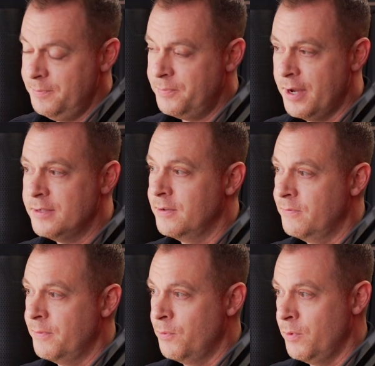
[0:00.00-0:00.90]
That's
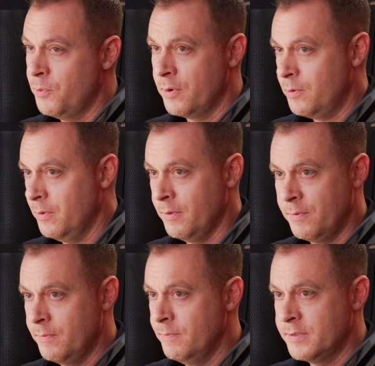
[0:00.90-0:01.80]
impressive. I mean, we work
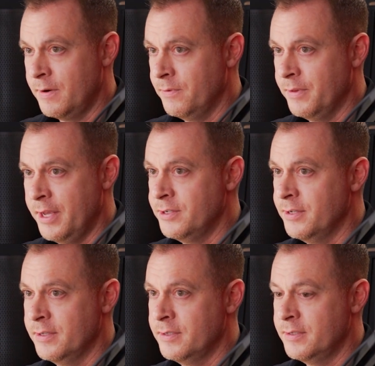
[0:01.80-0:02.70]
with several
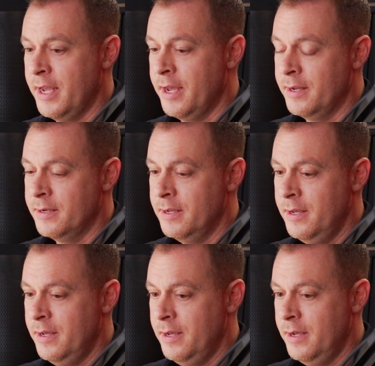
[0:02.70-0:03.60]
agents and
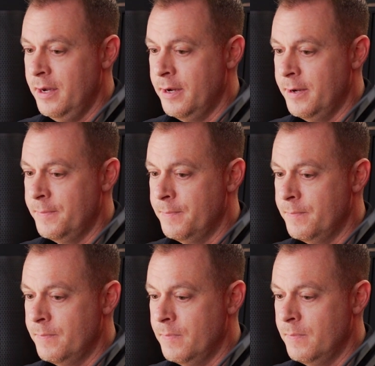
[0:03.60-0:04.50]

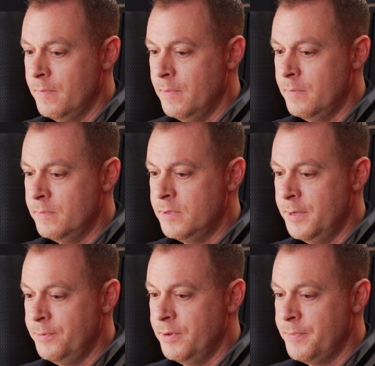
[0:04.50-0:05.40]
um,
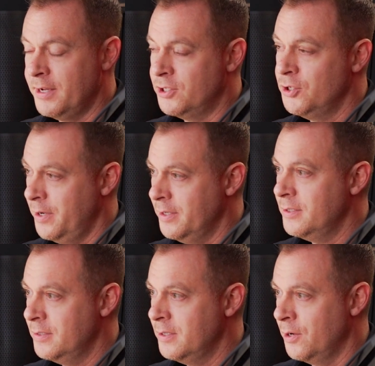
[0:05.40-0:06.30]
typically by
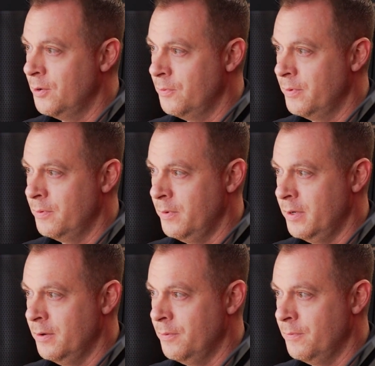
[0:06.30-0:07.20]
choice,
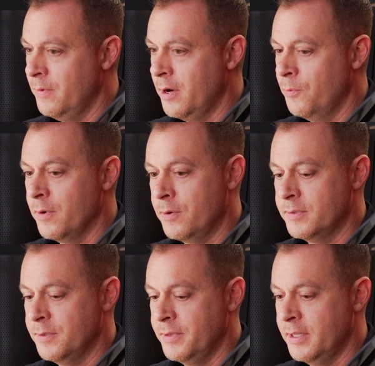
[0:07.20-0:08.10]
we don't want to work
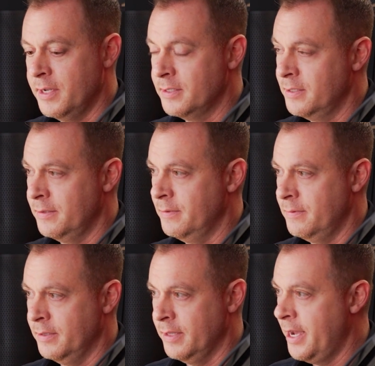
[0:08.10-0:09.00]
with someone that doesn't
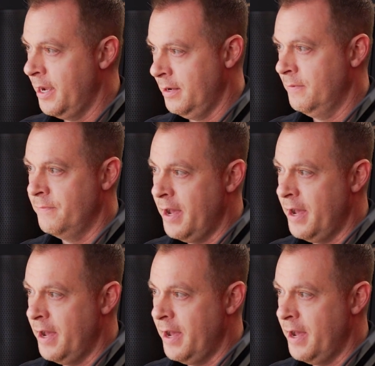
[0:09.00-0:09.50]
align